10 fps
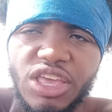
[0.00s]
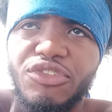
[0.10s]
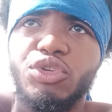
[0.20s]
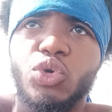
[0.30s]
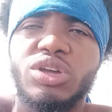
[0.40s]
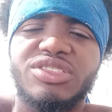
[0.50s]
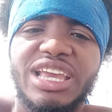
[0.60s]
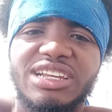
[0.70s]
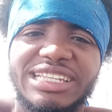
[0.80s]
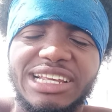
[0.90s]
if you doing
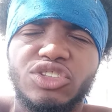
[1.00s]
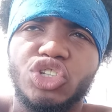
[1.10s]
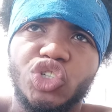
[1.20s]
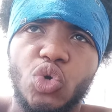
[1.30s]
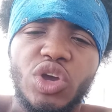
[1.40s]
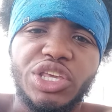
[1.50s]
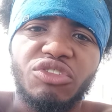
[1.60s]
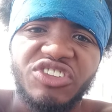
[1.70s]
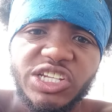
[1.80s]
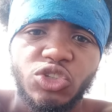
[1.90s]
things that's destroying
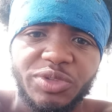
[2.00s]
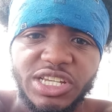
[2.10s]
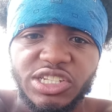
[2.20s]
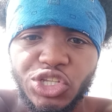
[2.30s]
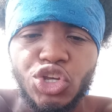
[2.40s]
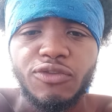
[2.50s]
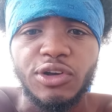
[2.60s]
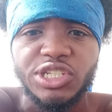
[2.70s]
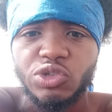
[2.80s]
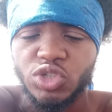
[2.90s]
your vessel, because the
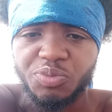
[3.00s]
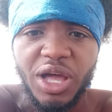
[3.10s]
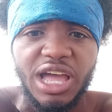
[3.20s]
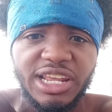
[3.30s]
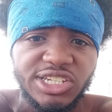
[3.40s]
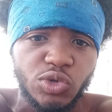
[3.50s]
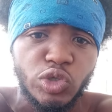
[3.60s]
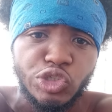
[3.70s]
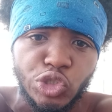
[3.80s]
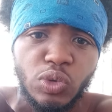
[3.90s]
universe is responding to
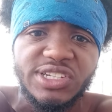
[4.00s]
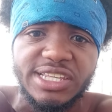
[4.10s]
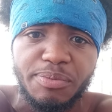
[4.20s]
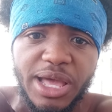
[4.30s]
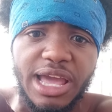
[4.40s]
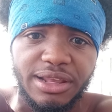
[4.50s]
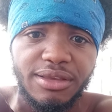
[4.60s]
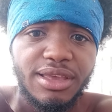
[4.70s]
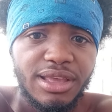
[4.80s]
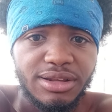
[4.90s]
what you're doing to your body.
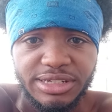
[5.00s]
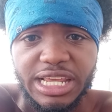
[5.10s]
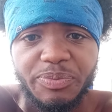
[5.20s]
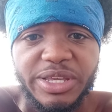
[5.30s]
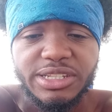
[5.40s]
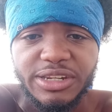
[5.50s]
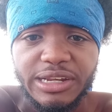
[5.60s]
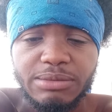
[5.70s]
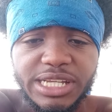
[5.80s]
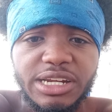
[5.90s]
Deep, isn't
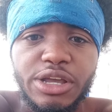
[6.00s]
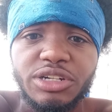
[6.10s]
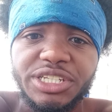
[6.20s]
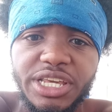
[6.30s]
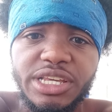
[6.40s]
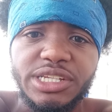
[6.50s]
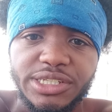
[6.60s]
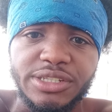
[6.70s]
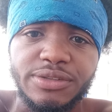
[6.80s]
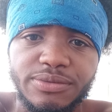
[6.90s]
it? I'm telling y'all the
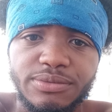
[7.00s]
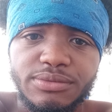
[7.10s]
keys.